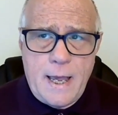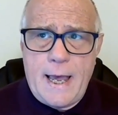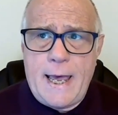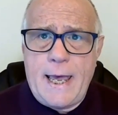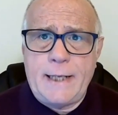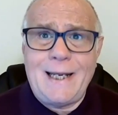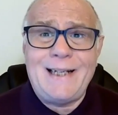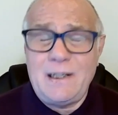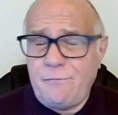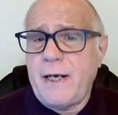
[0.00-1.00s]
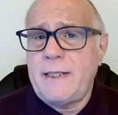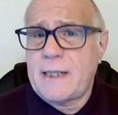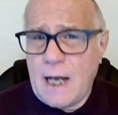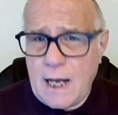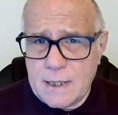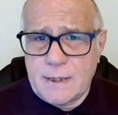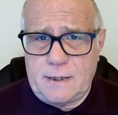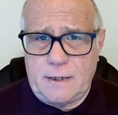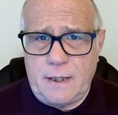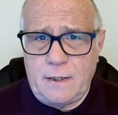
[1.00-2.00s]
and it defines
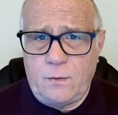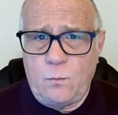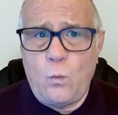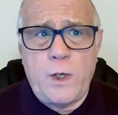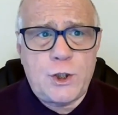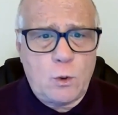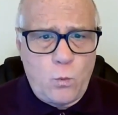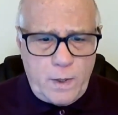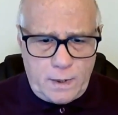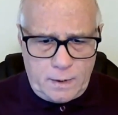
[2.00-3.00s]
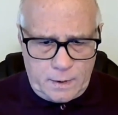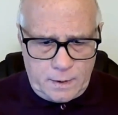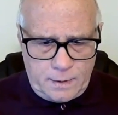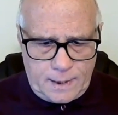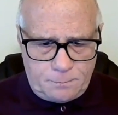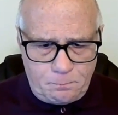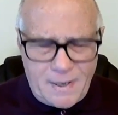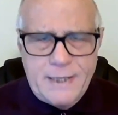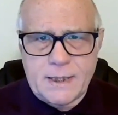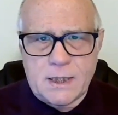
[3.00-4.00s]
us, which it
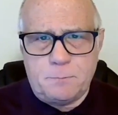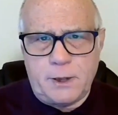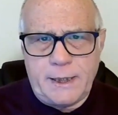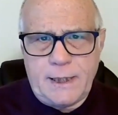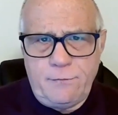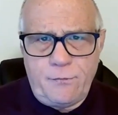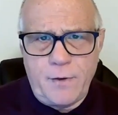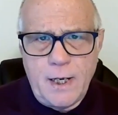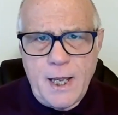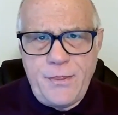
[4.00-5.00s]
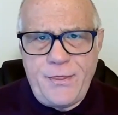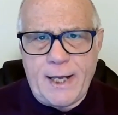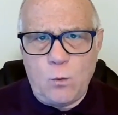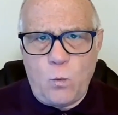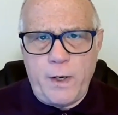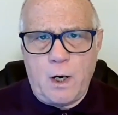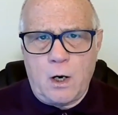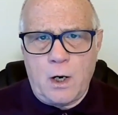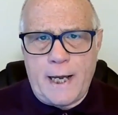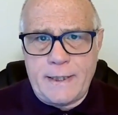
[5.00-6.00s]
makes us believe that we
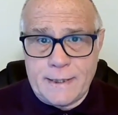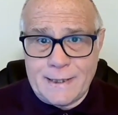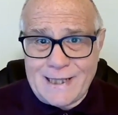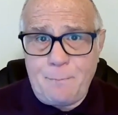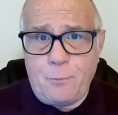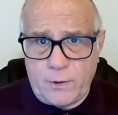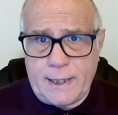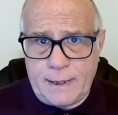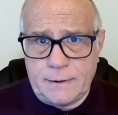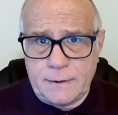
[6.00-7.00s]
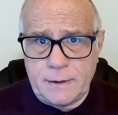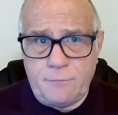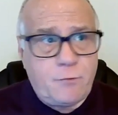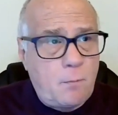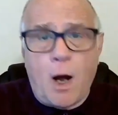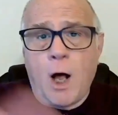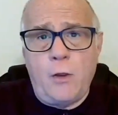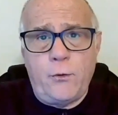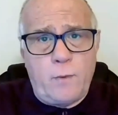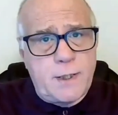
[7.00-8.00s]
are a separate entity from
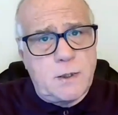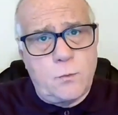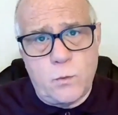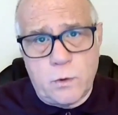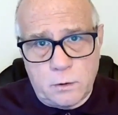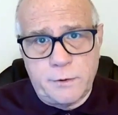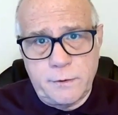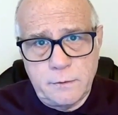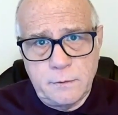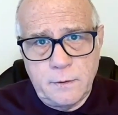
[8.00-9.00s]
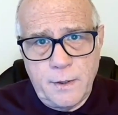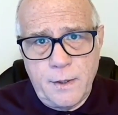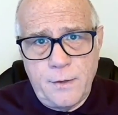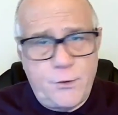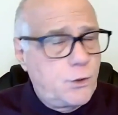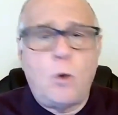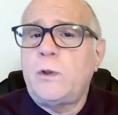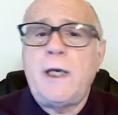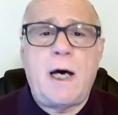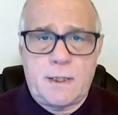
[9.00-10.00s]
all the rest of the world. There's
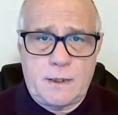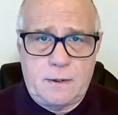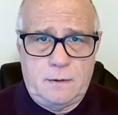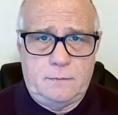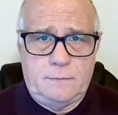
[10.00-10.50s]
only us.